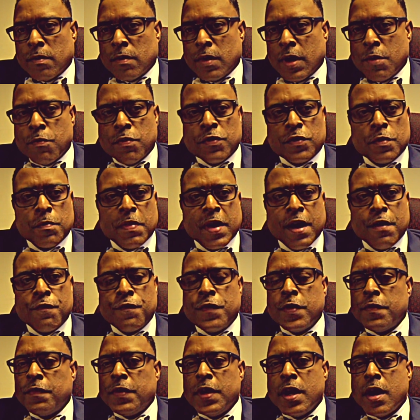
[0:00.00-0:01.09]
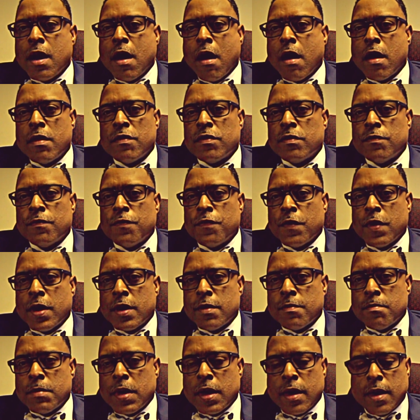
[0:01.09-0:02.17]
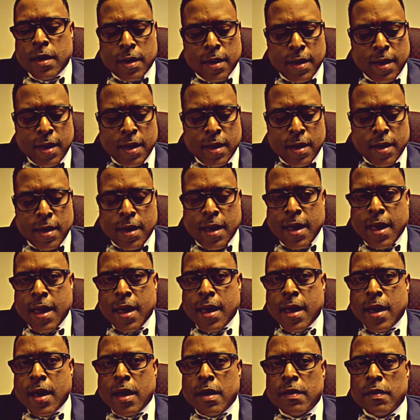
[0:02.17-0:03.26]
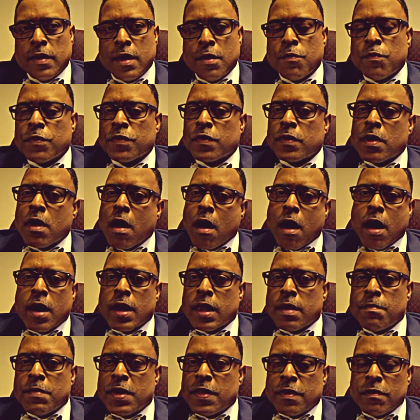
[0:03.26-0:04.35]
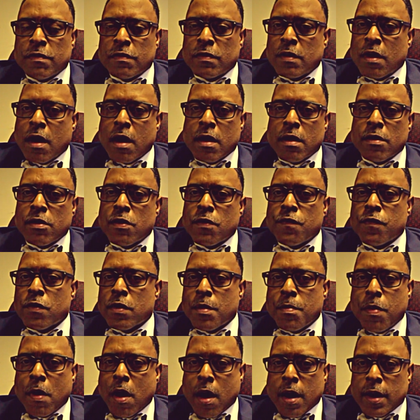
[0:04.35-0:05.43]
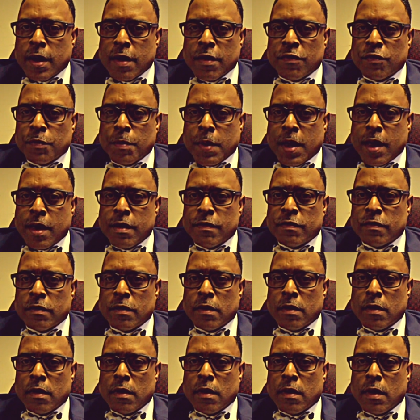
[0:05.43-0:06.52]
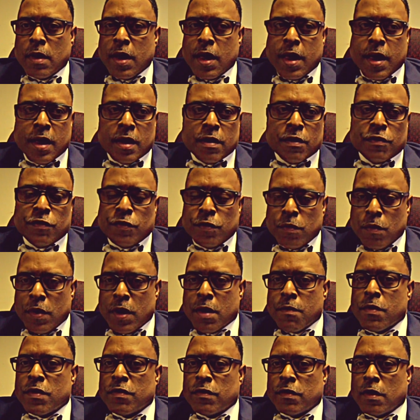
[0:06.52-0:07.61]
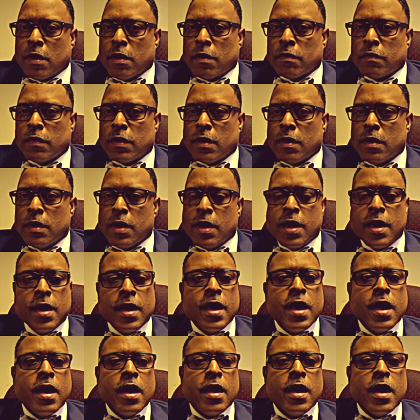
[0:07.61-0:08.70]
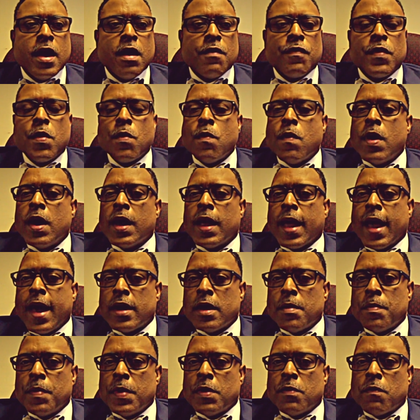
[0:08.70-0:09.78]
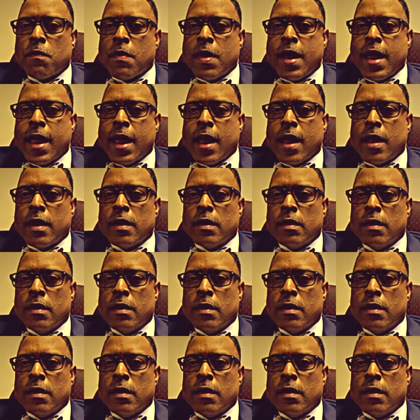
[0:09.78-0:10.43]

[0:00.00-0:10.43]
It was about 50 yards in front of me. And it was an argument that started over a parking space. And a shooting resulted. Everyone got up and ran.